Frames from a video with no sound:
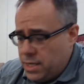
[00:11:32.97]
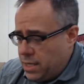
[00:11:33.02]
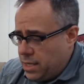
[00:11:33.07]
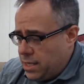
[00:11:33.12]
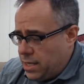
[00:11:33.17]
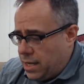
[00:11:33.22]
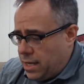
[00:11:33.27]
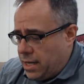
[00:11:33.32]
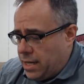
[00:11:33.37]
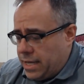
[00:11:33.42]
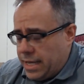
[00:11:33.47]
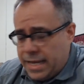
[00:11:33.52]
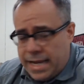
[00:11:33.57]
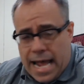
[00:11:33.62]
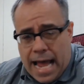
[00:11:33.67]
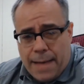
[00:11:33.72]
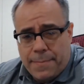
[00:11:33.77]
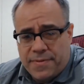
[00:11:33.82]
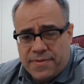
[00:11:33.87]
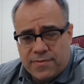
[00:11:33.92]
it
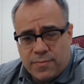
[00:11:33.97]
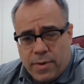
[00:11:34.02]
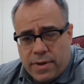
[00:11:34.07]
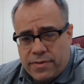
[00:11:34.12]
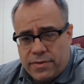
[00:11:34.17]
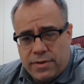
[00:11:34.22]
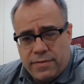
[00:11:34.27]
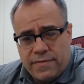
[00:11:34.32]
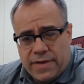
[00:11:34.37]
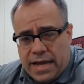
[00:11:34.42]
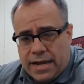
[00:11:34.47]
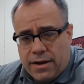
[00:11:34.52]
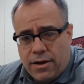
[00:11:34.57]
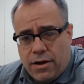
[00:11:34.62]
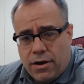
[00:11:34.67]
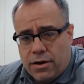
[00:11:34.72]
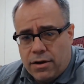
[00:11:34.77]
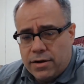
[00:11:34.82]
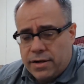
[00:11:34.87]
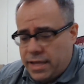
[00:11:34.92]
happens whether you've got a
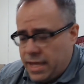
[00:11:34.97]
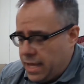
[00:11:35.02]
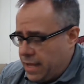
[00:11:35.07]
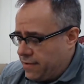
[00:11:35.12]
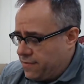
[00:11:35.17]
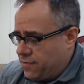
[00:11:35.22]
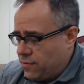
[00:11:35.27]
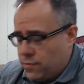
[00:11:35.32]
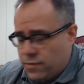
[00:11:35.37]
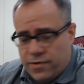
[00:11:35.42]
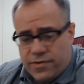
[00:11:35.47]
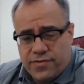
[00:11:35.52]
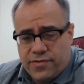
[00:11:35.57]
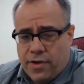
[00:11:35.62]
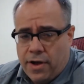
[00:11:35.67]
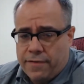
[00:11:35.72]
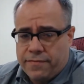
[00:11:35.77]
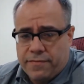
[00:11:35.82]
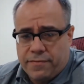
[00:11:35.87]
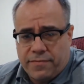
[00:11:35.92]
hard case or a
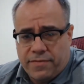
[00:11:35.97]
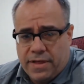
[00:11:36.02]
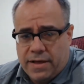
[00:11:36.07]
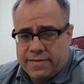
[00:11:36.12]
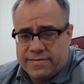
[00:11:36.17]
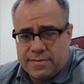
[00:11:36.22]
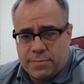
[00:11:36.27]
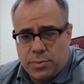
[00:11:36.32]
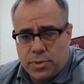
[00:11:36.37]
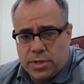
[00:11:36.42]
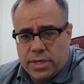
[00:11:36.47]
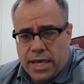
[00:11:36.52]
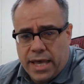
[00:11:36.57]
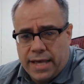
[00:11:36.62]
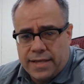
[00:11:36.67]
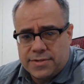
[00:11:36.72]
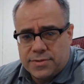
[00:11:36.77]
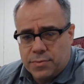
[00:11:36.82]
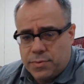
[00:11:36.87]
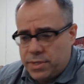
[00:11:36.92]
soft, flexible
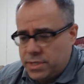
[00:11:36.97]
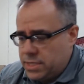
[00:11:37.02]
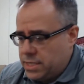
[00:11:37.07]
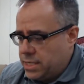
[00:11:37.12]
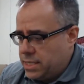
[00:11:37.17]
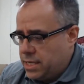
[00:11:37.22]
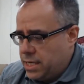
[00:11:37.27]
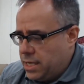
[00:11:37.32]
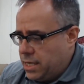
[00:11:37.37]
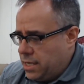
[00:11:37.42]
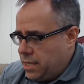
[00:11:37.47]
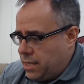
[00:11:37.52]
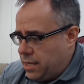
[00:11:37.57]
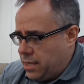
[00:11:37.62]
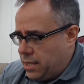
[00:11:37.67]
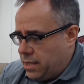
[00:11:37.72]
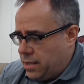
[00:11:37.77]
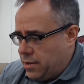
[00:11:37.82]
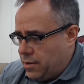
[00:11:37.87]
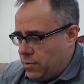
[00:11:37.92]
case. Really,
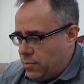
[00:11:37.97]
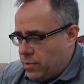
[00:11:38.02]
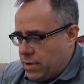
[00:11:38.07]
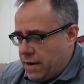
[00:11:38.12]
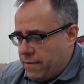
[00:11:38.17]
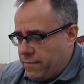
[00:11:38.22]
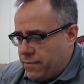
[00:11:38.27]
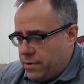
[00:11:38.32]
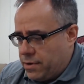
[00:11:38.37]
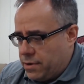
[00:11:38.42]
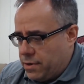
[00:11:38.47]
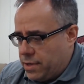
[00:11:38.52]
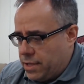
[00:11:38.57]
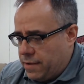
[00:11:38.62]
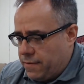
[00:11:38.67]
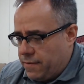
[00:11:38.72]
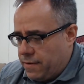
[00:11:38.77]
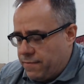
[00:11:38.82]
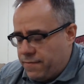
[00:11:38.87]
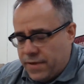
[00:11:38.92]
whatever,
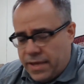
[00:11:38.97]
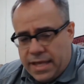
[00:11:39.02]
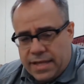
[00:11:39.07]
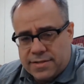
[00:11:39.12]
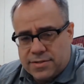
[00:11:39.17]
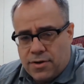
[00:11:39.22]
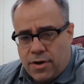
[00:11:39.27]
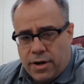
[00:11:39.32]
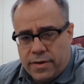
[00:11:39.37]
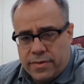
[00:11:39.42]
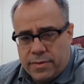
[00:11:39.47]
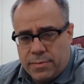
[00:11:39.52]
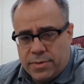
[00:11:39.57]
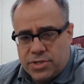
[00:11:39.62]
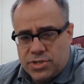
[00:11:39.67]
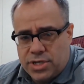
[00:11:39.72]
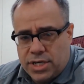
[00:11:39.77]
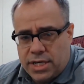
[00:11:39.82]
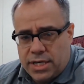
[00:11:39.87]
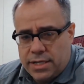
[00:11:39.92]
if it gets caught in the
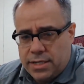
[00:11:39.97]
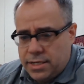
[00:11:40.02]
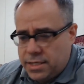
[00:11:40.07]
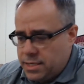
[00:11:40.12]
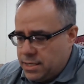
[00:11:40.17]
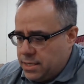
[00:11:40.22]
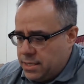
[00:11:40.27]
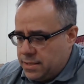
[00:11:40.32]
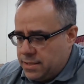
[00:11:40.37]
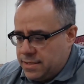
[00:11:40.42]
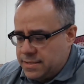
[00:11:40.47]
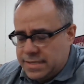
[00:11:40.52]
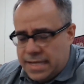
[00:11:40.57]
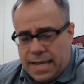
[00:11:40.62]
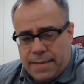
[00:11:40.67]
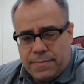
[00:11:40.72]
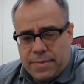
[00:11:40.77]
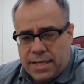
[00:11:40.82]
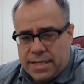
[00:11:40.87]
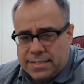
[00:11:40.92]
machine, the
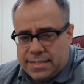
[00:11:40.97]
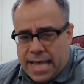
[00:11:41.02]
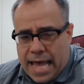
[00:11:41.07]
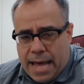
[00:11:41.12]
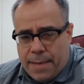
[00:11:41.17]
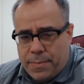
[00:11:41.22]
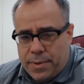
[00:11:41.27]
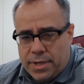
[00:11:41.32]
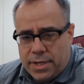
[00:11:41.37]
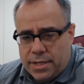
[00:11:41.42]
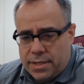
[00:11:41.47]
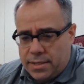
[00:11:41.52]
same thing's happening